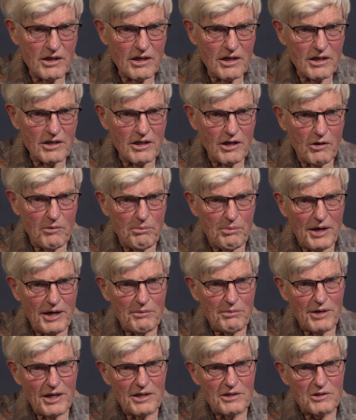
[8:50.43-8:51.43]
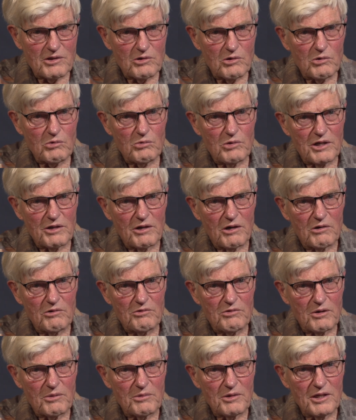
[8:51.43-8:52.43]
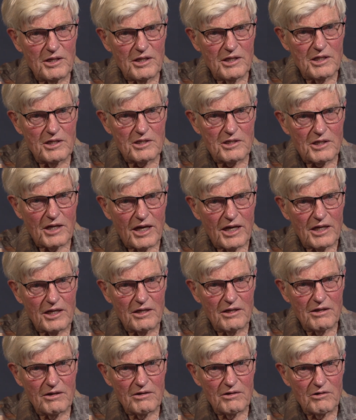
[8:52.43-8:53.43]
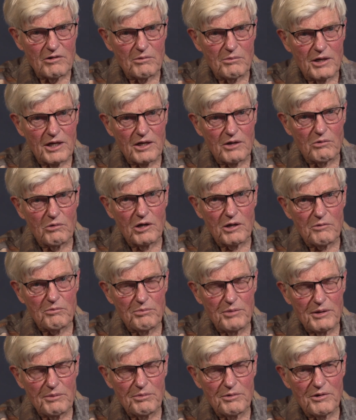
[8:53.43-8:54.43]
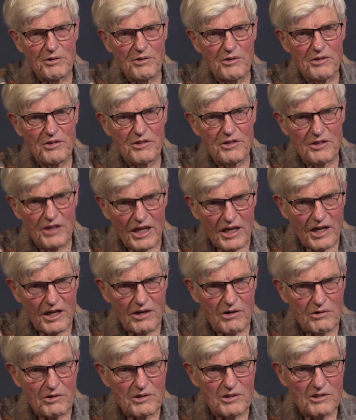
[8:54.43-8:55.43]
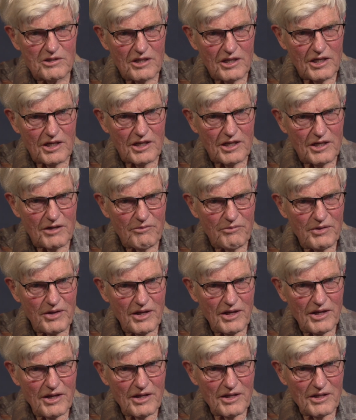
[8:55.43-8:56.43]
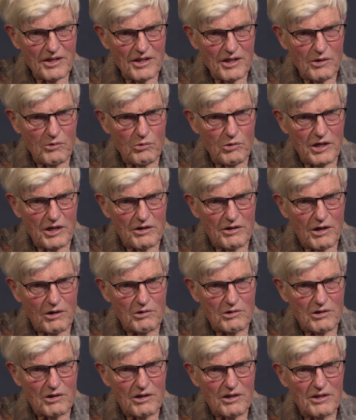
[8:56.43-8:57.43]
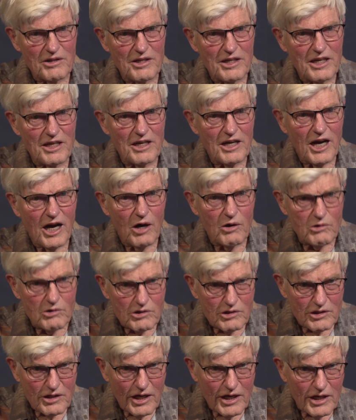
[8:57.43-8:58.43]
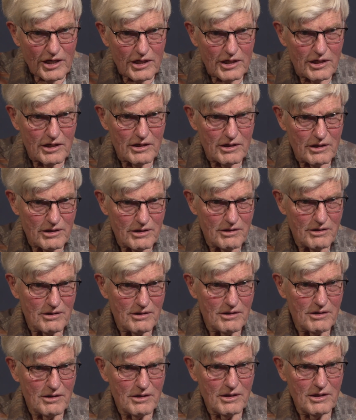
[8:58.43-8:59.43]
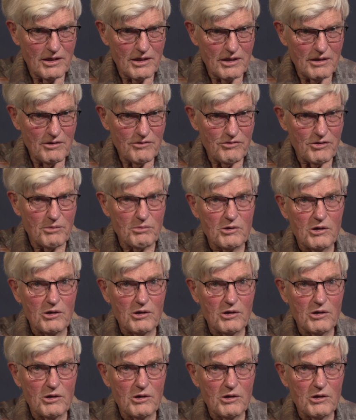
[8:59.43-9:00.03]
And now pipelines don't wear out from the inside, no matter what people think or say. They wear out on the outside from